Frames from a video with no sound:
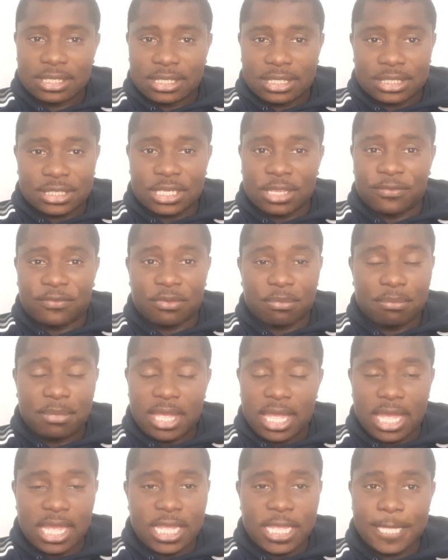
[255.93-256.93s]
So for
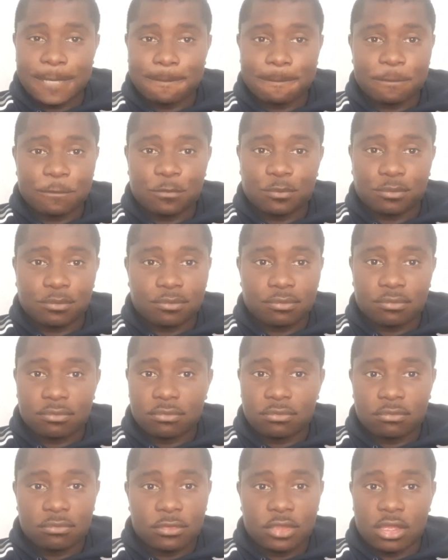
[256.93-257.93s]
me,
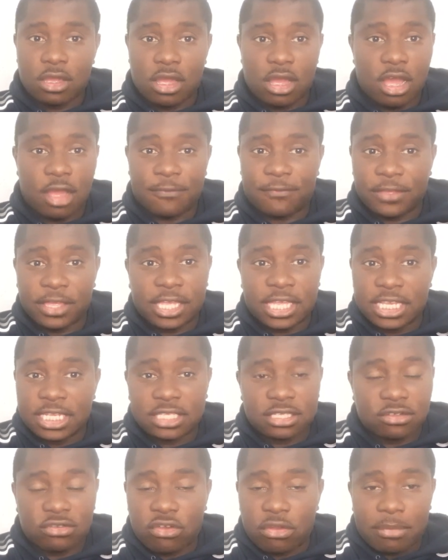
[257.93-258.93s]
I think
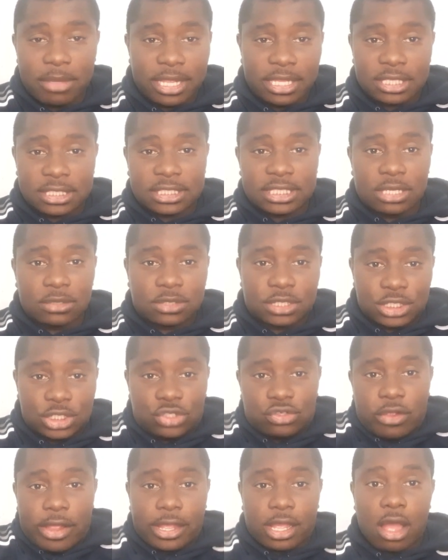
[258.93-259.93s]
he's going to remain a Celtic
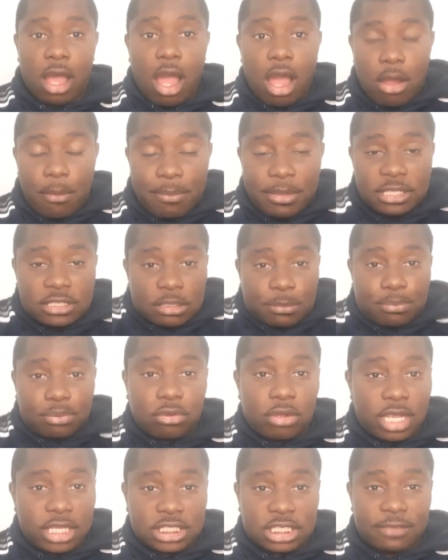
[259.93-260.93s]
striker. I'll be
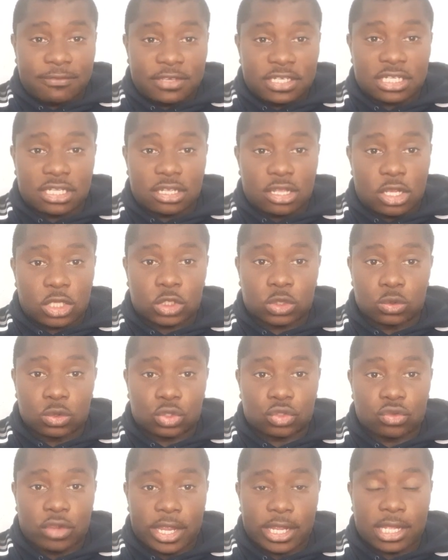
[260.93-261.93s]
surprised if he's an Arsenal
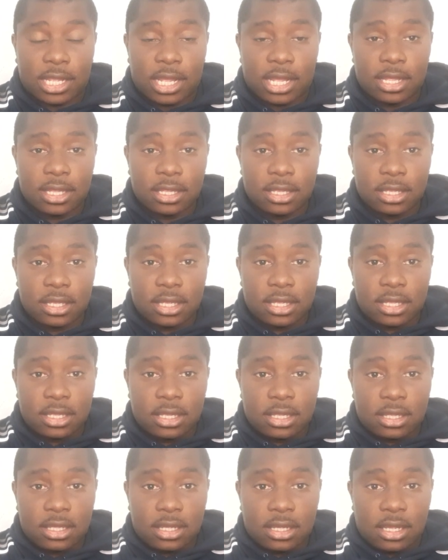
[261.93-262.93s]
striker
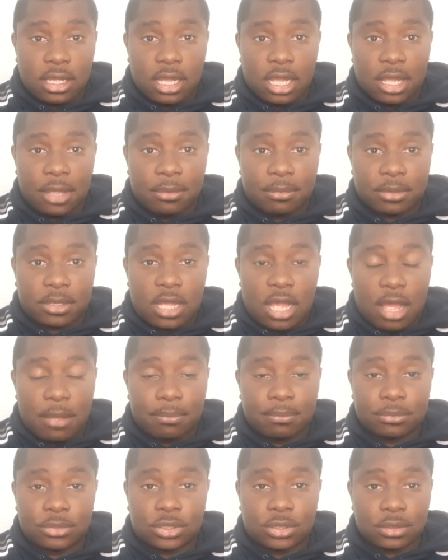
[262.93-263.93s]

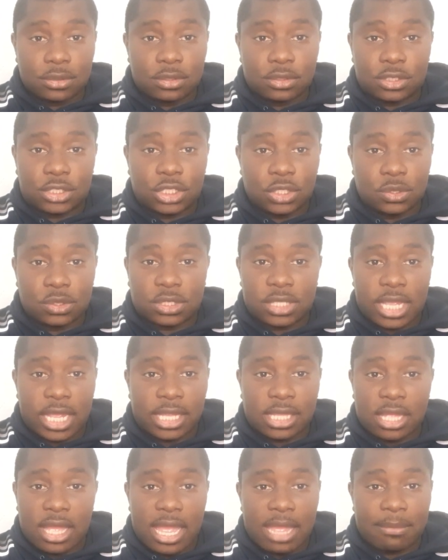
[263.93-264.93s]
come
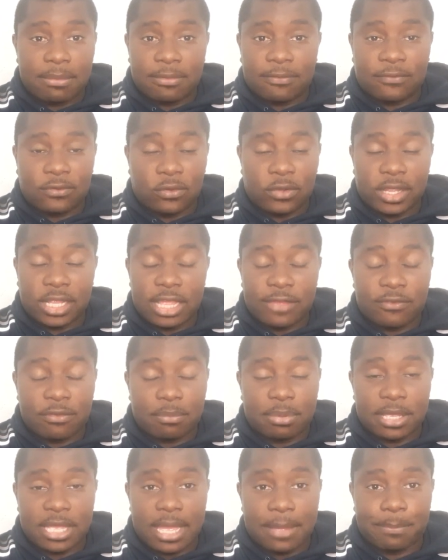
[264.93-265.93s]
Tuesday night before
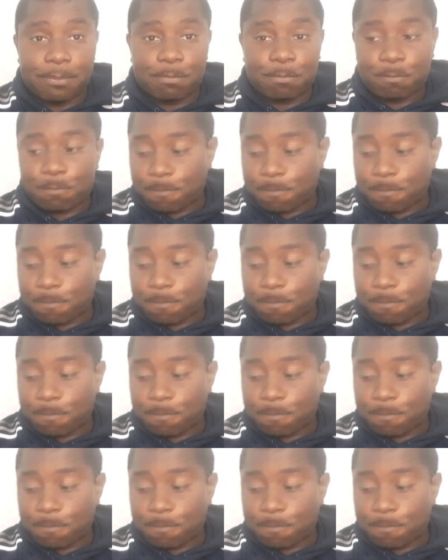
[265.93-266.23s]
11 p.m.